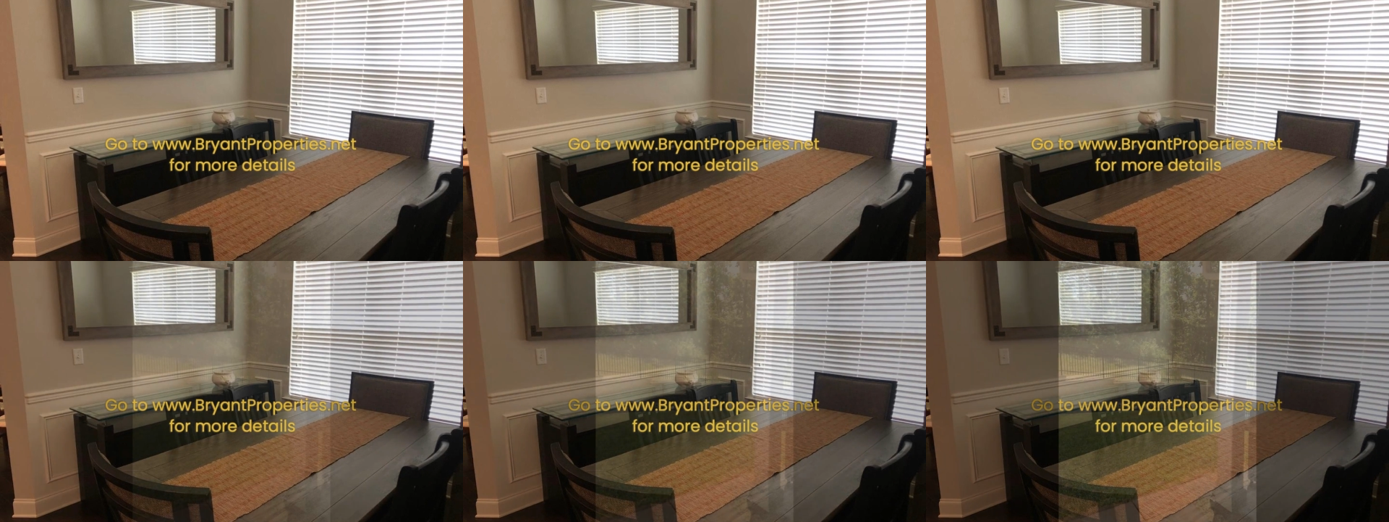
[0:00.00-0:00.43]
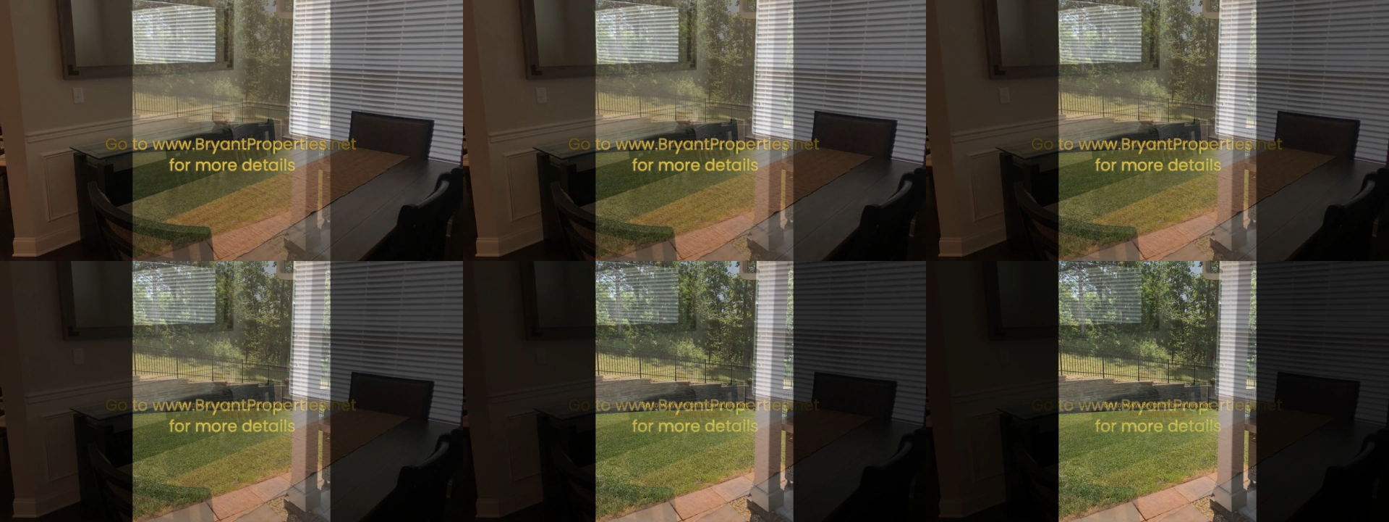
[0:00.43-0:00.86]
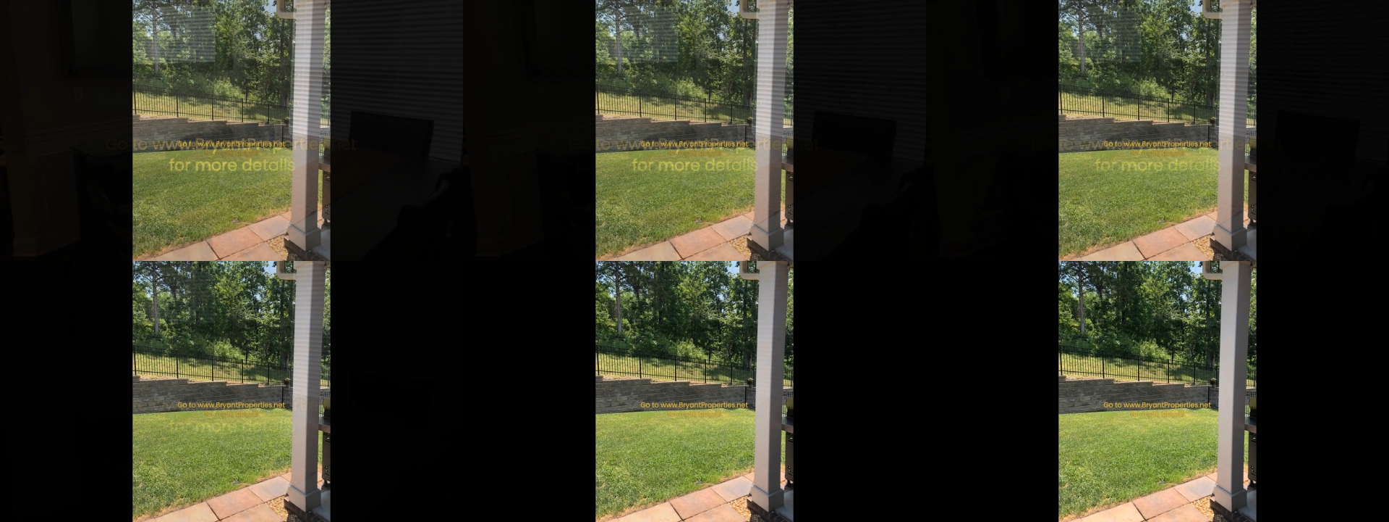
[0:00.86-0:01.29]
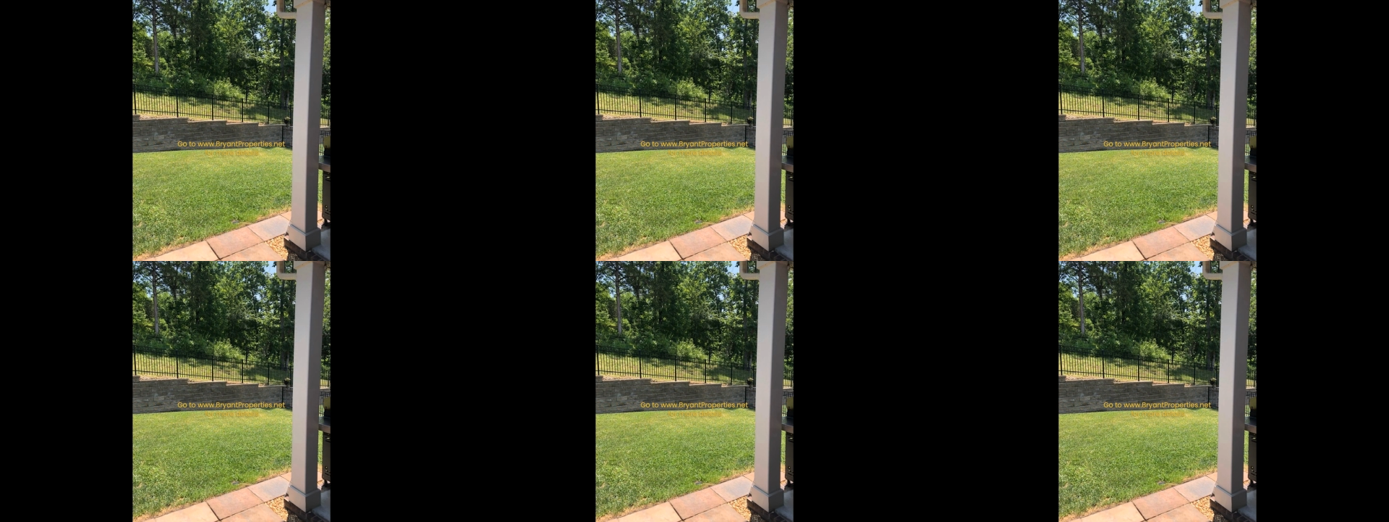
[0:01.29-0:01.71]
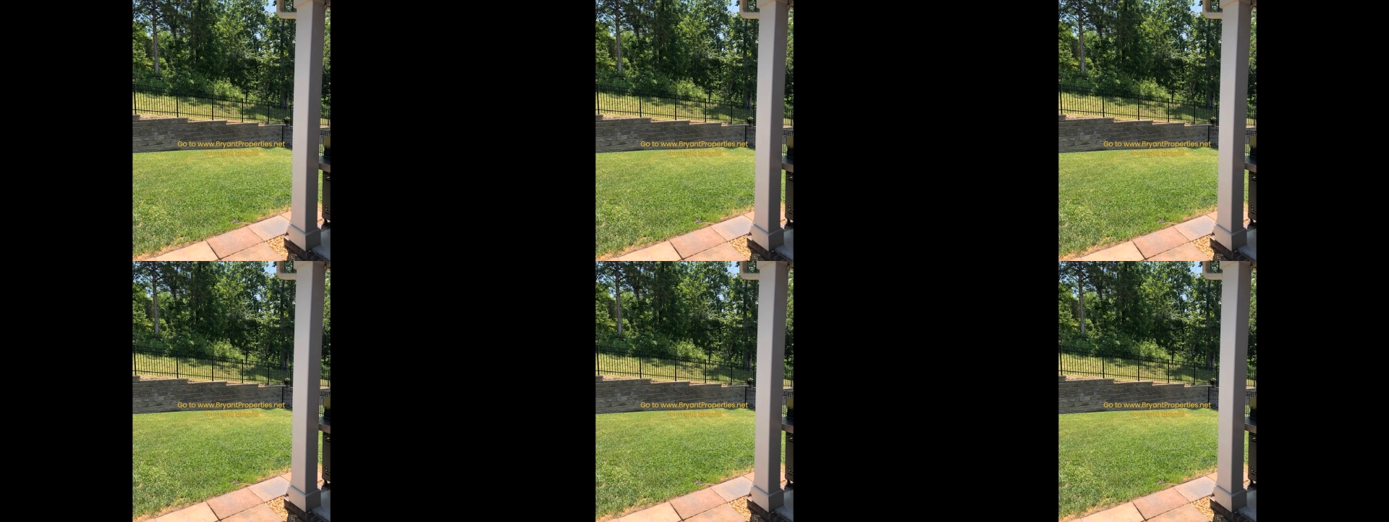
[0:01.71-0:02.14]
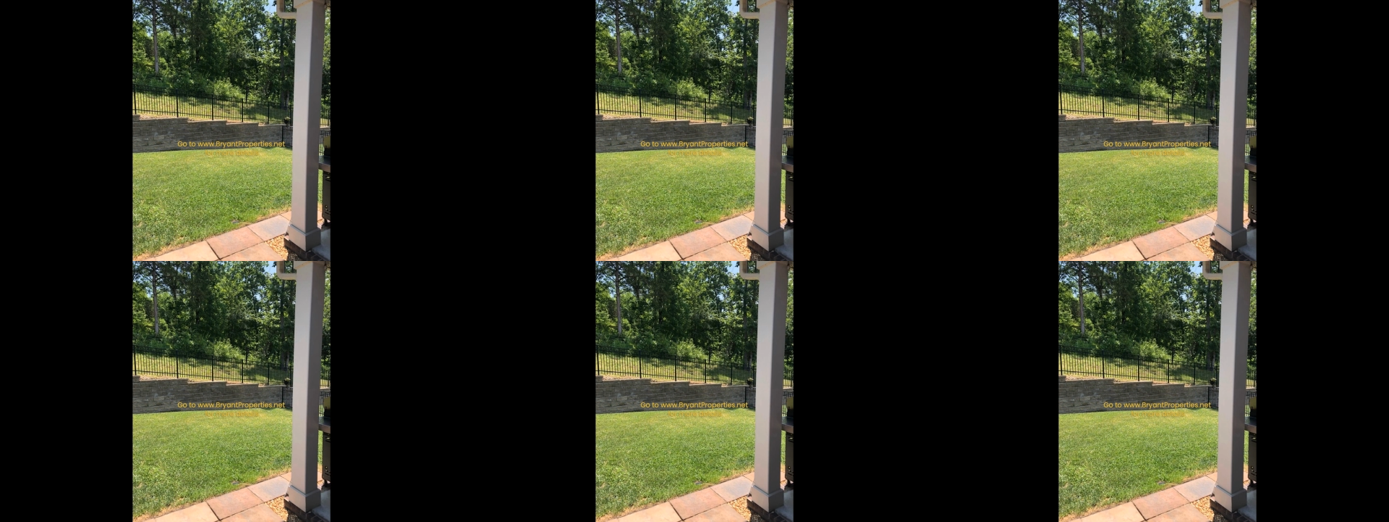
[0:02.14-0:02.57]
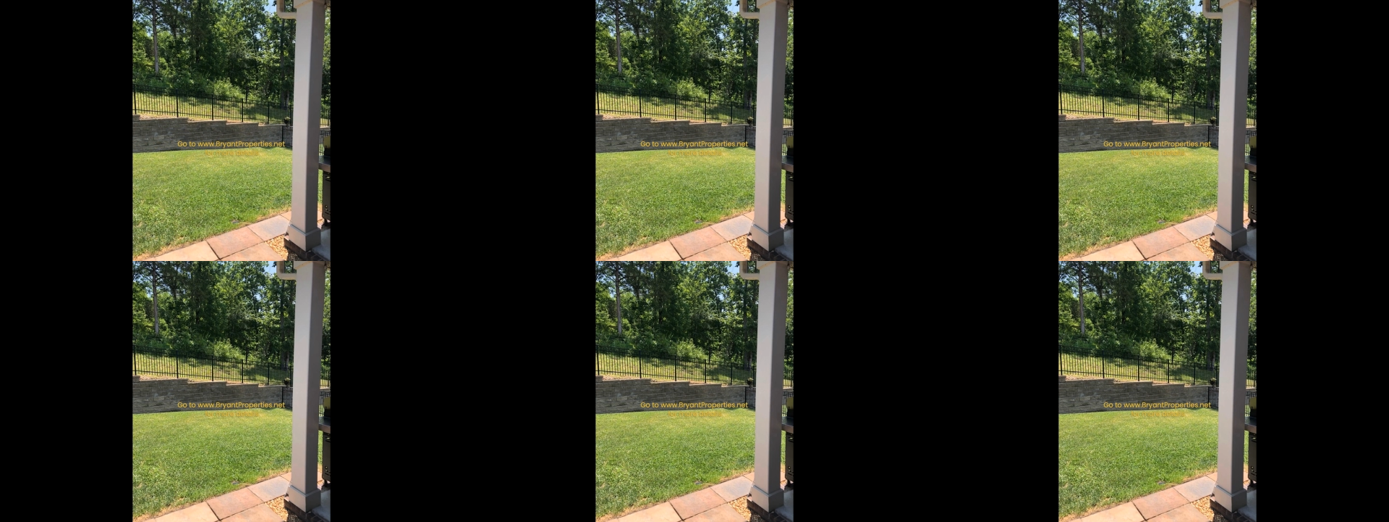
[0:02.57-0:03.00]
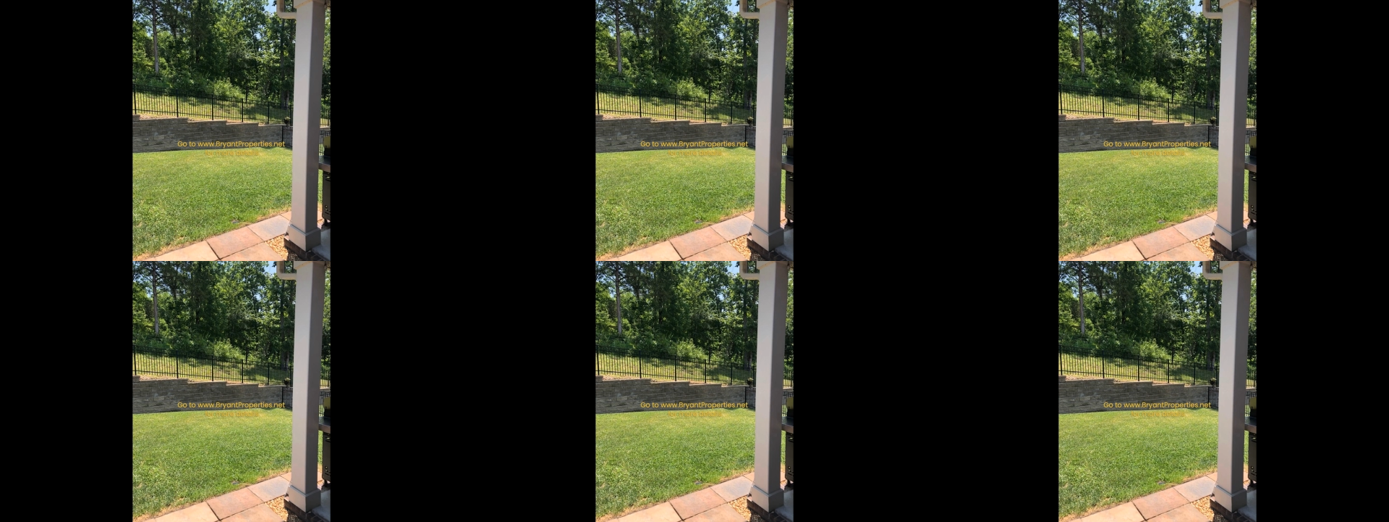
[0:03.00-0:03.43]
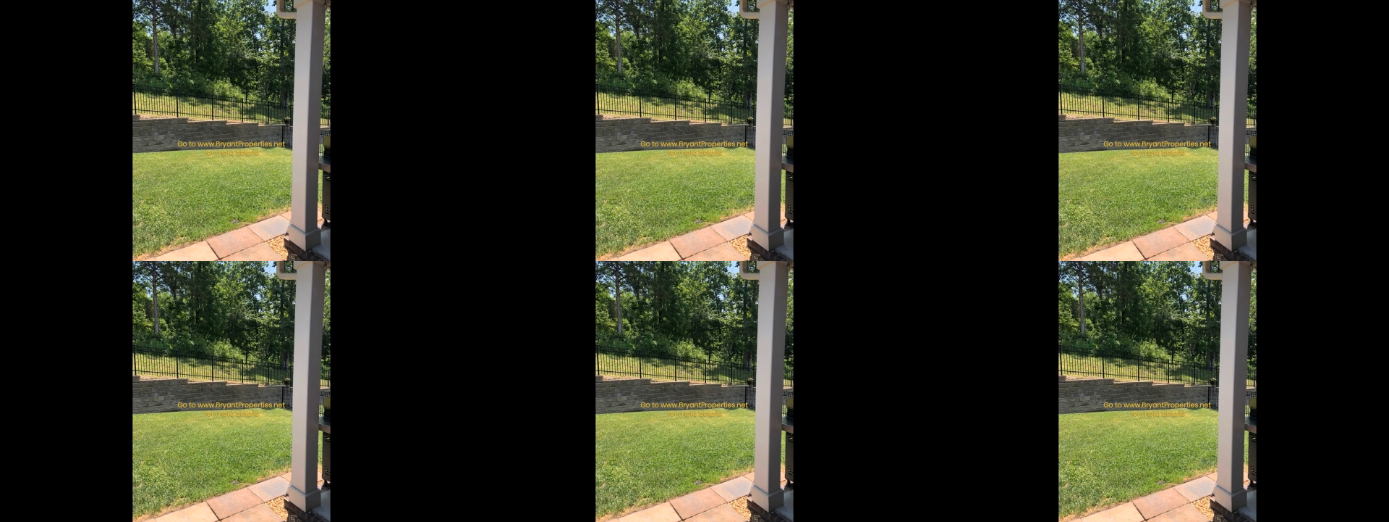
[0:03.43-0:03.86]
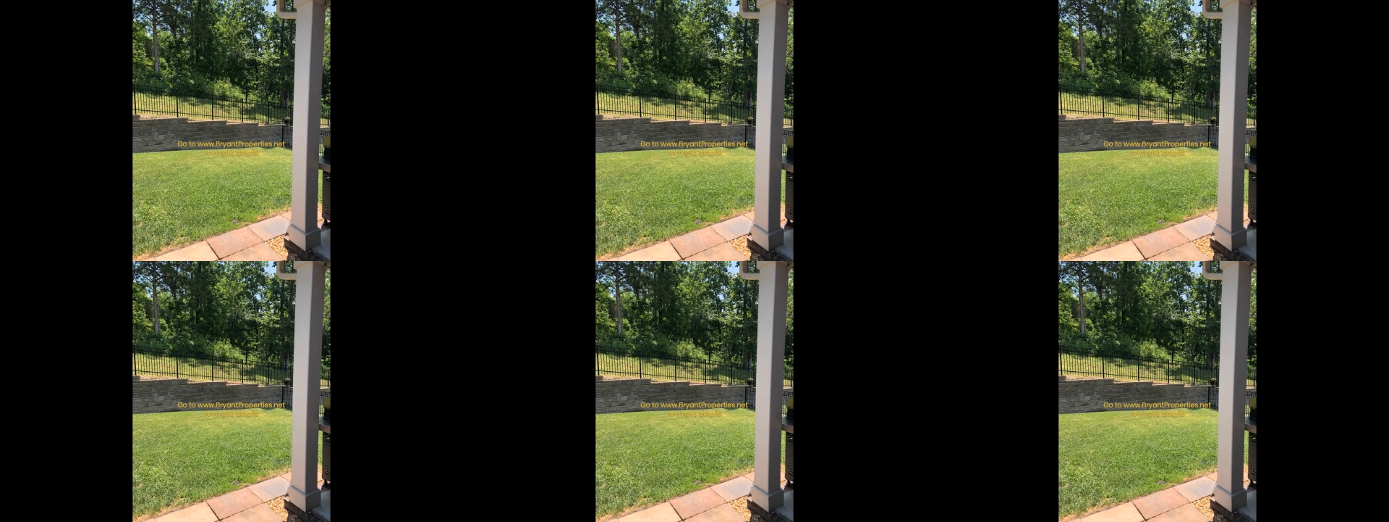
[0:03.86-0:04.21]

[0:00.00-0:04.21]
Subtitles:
Nobody's mouth can be seen.